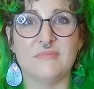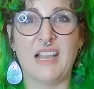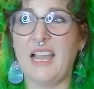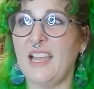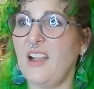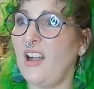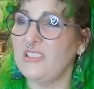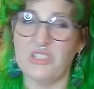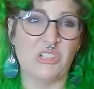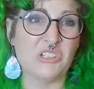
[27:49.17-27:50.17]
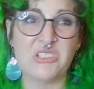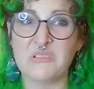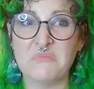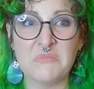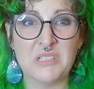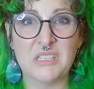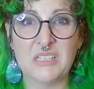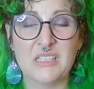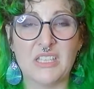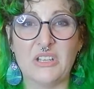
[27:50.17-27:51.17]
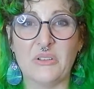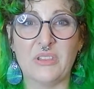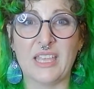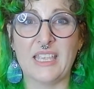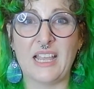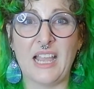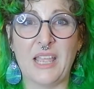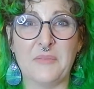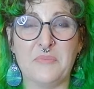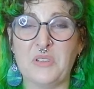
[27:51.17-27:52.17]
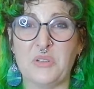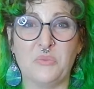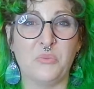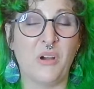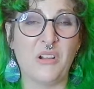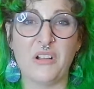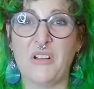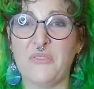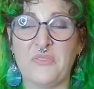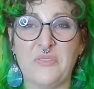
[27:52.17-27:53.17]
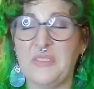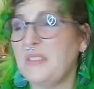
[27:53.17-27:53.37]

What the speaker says: I looked, like I could walk off